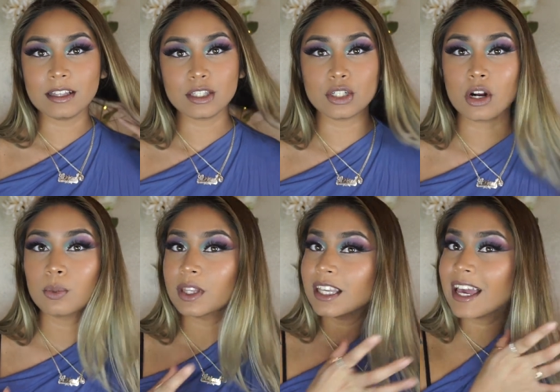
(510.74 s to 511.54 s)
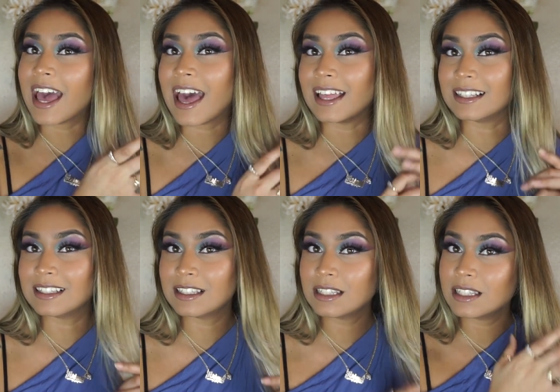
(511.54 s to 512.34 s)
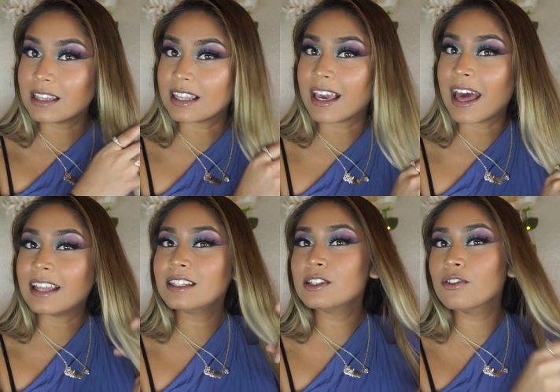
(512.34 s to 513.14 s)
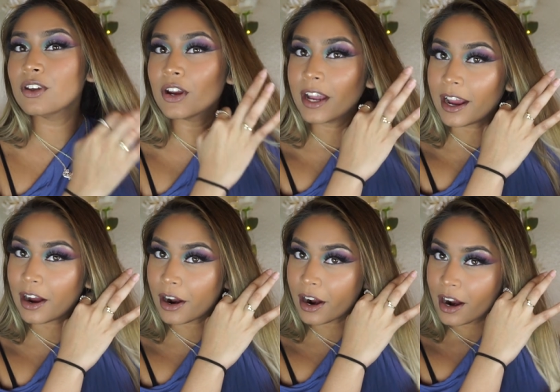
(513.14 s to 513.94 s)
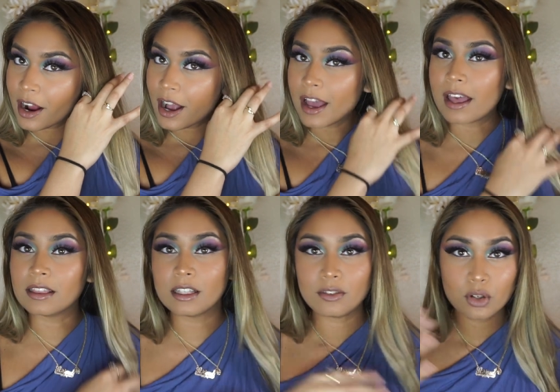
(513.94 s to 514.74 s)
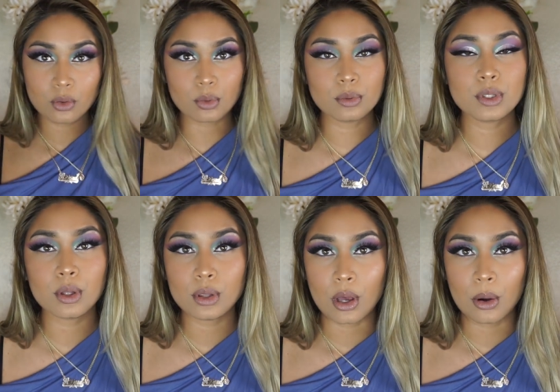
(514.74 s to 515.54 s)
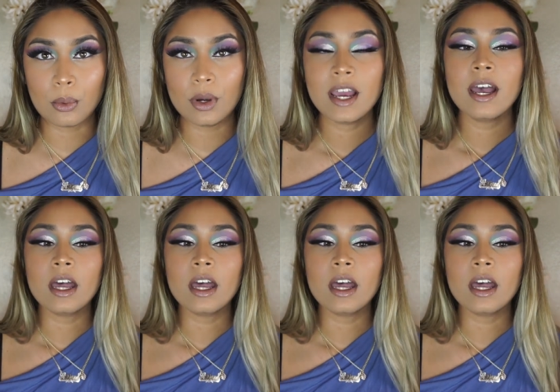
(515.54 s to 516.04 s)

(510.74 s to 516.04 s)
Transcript: and start with the ends, the ends of your hair, and leave your roots alone.